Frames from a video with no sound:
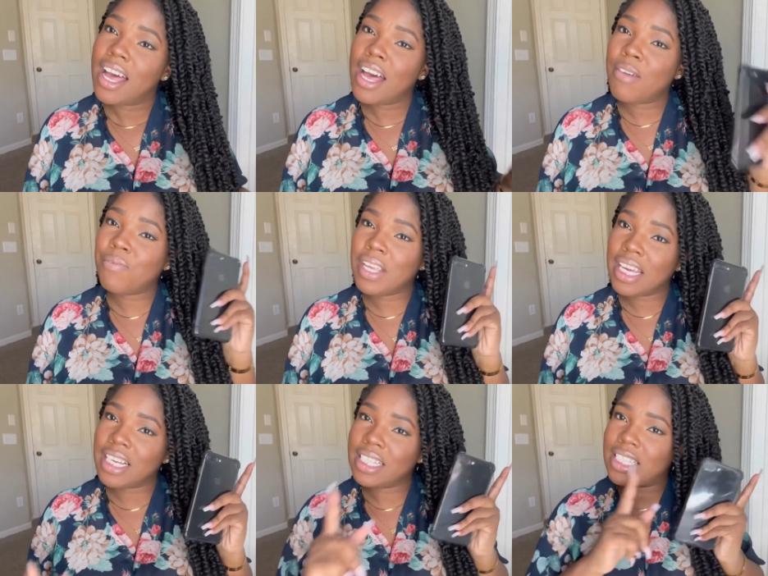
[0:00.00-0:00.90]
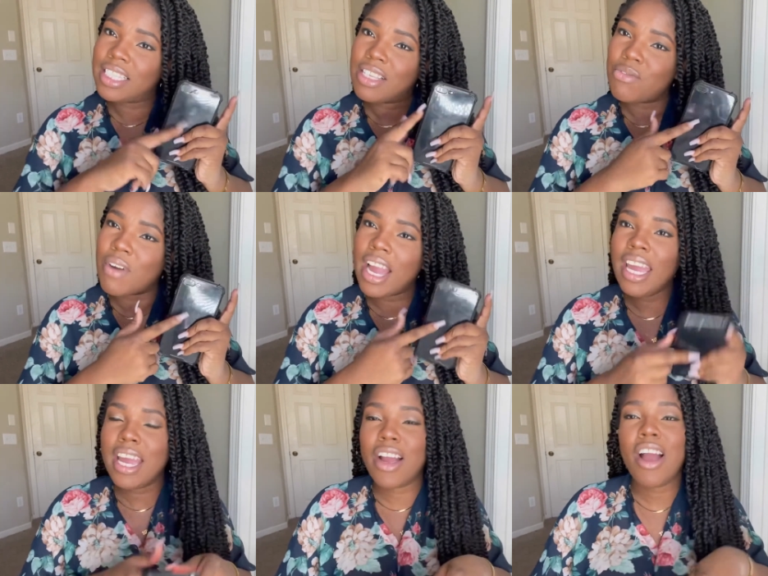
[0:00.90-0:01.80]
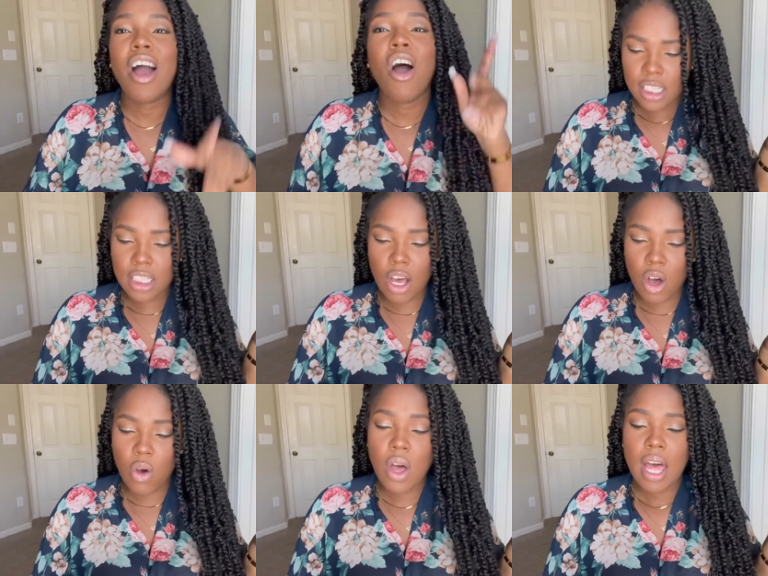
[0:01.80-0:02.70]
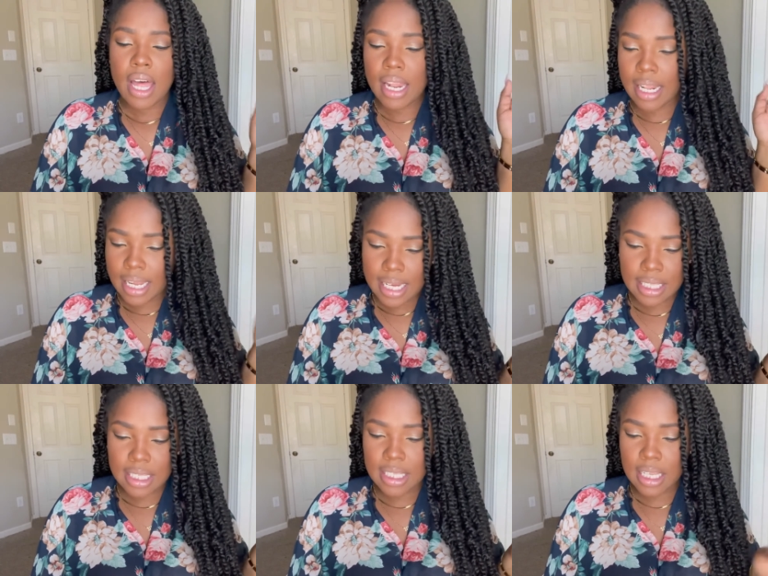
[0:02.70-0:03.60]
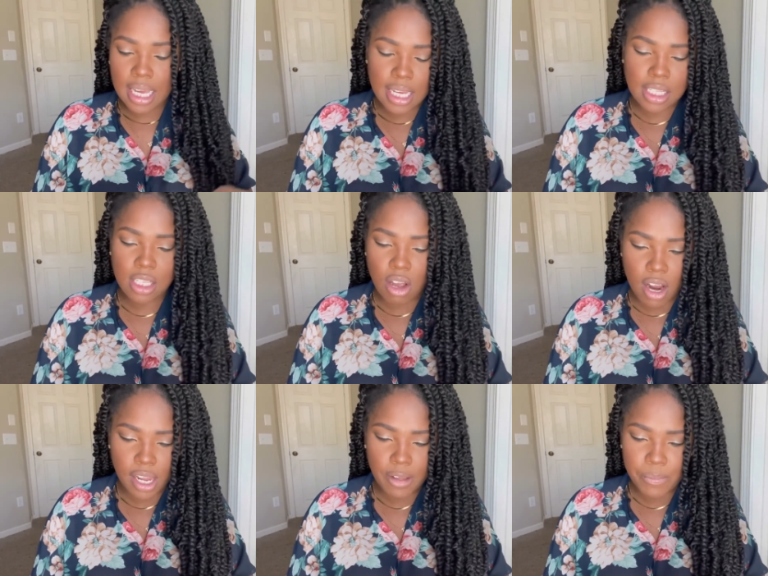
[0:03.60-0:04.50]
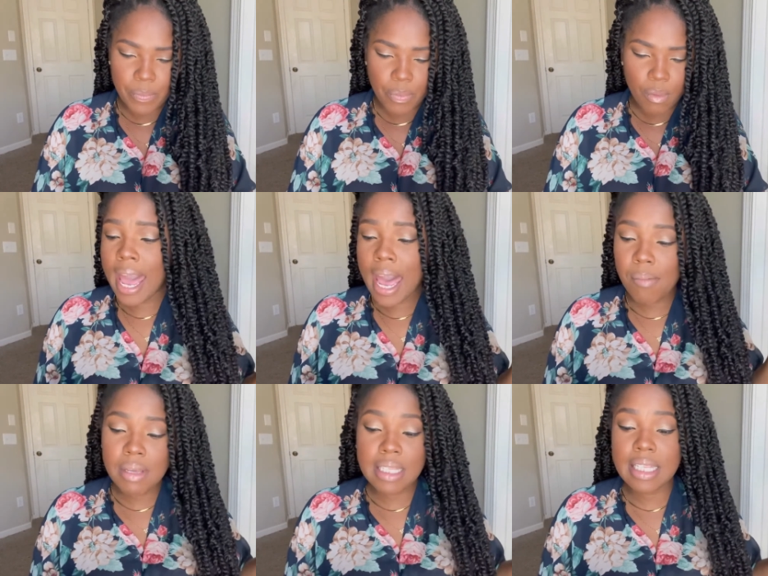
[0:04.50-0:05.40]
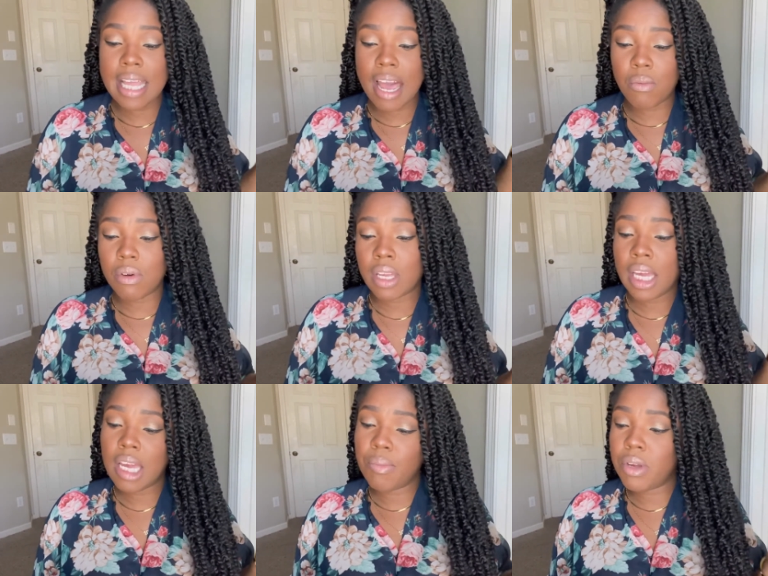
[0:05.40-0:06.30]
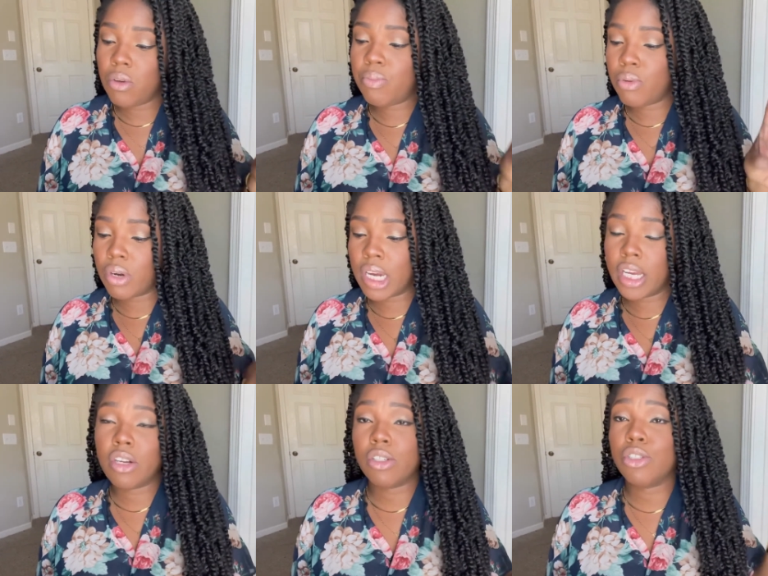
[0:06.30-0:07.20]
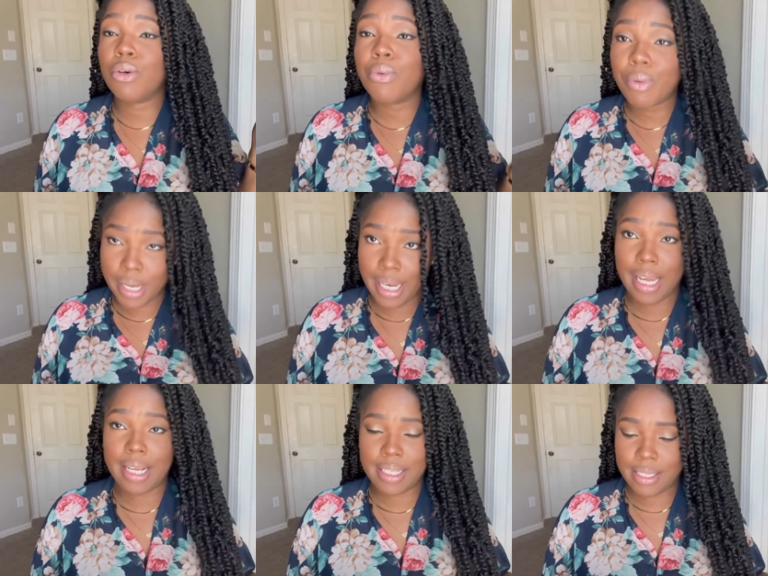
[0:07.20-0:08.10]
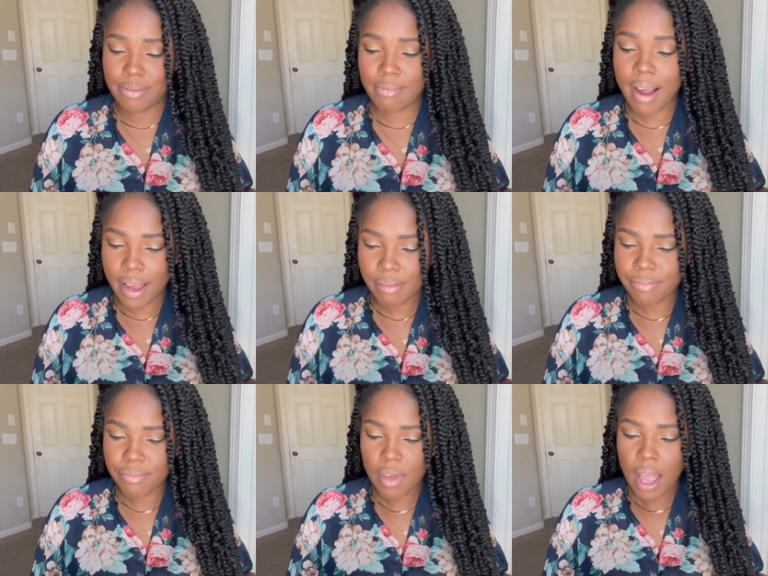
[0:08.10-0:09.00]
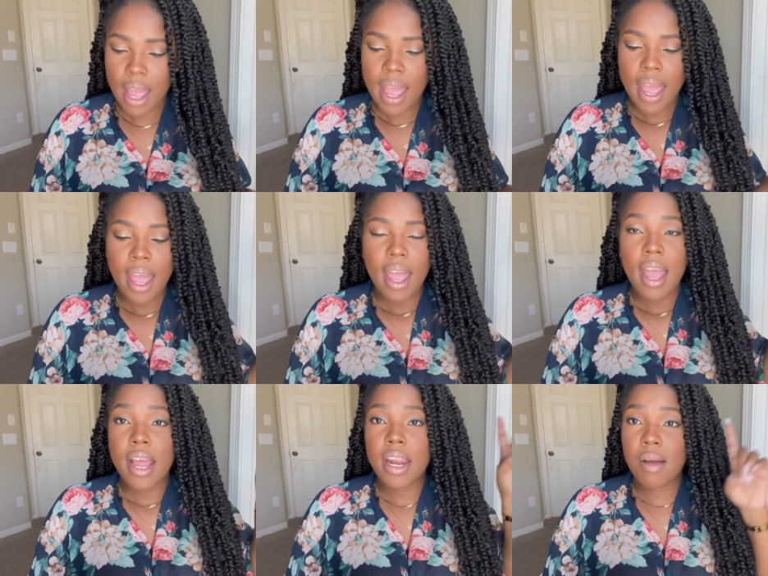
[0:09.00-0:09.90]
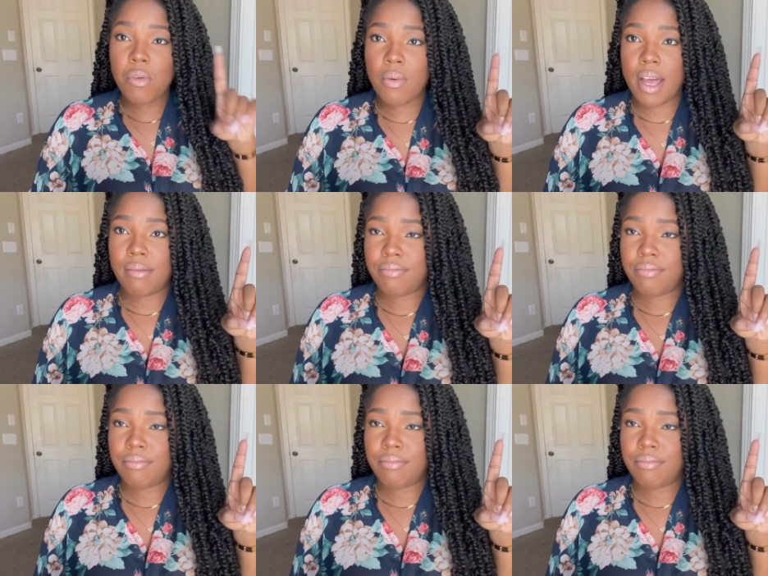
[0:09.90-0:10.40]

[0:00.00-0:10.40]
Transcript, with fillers: of things right here. So let's get started habits that will keep you poor in your 20s, right? Number one,